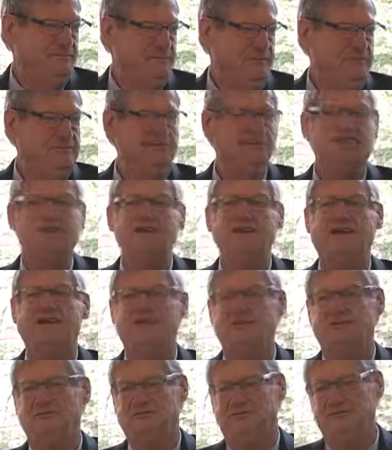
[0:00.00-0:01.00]
it was
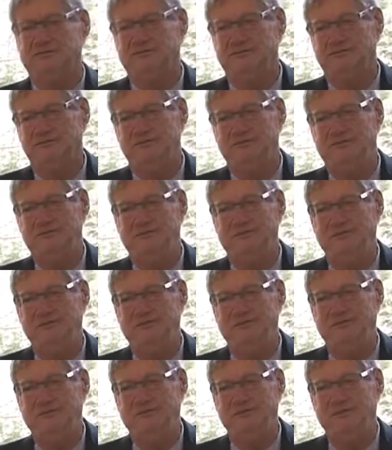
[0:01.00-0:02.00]
sexual,
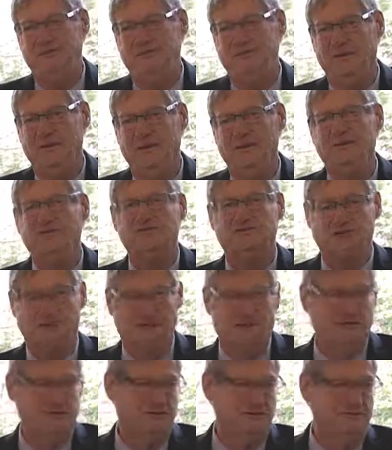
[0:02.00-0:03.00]
it was
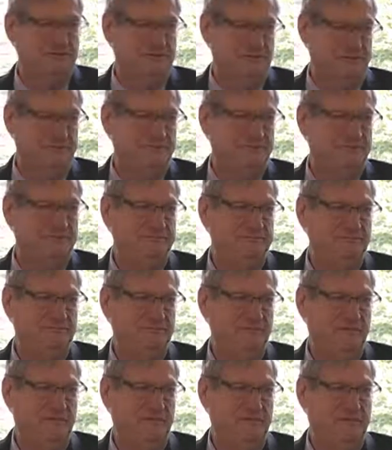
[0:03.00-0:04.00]
cultural.
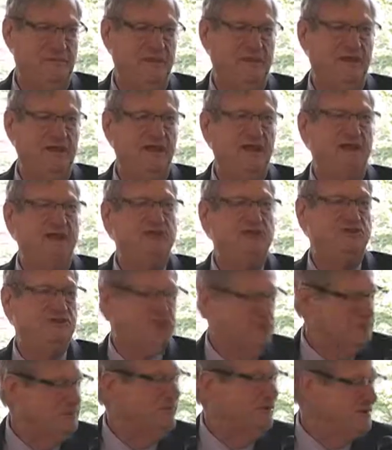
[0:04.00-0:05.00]
It
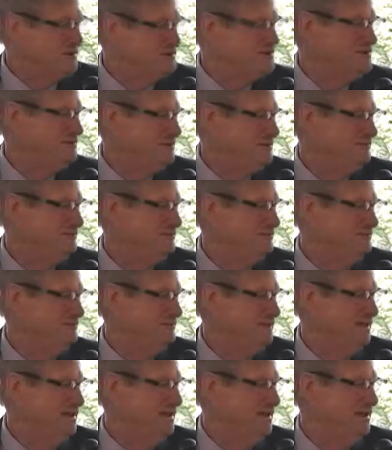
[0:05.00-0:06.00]
took place.
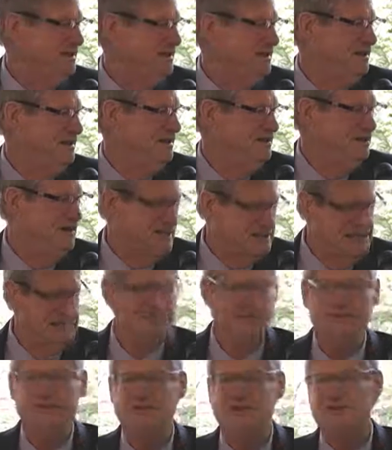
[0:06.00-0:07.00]

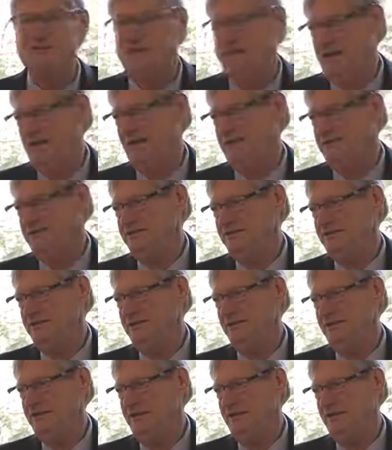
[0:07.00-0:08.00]
That's the reality.
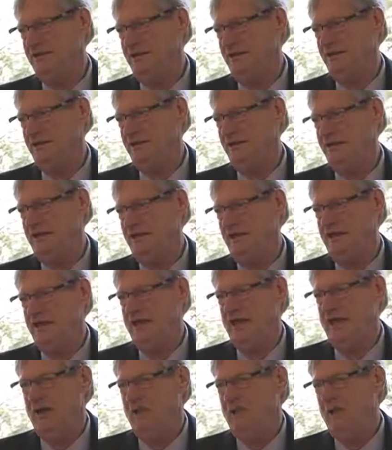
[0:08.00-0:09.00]

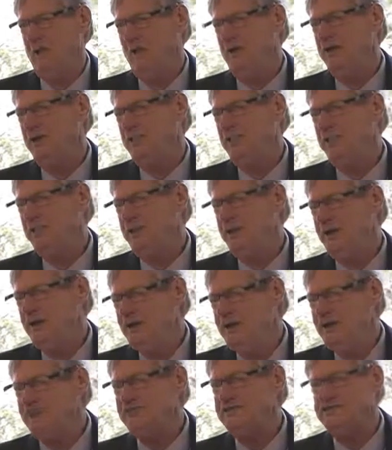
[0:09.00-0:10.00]
But when
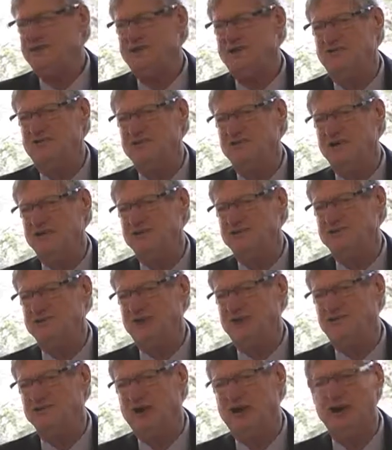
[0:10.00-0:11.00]
pain and suffering is
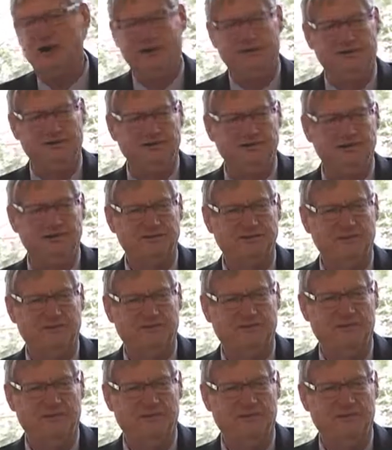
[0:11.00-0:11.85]
acknowledged,